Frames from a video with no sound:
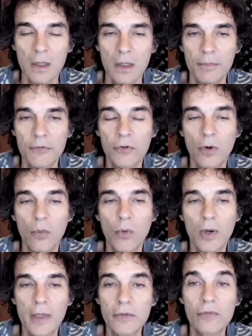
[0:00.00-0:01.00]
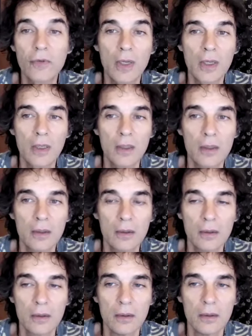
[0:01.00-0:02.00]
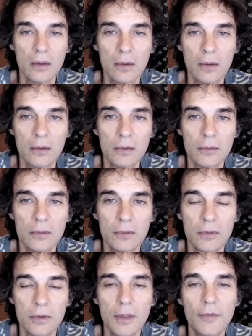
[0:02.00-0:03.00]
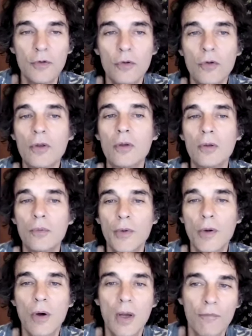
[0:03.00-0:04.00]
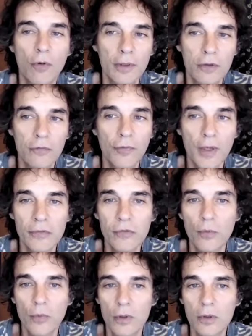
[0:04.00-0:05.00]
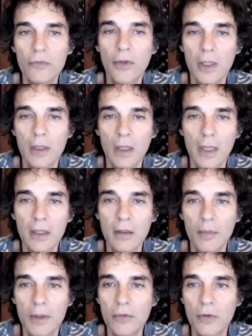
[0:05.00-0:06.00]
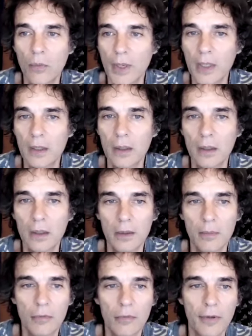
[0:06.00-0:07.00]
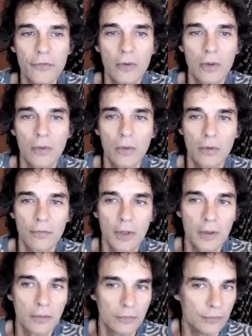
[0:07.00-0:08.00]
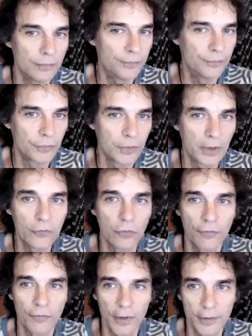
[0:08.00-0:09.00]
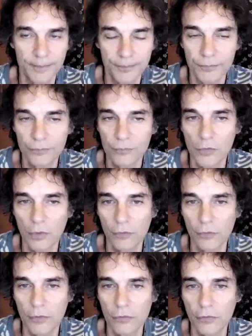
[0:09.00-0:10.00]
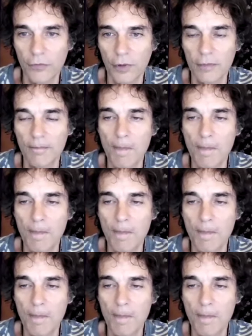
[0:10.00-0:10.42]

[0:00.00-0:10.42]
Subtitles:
So what I say, we all have all these fancy words like enlightenment and awakening and liberation and all of that. That's all fine. Those words are fine.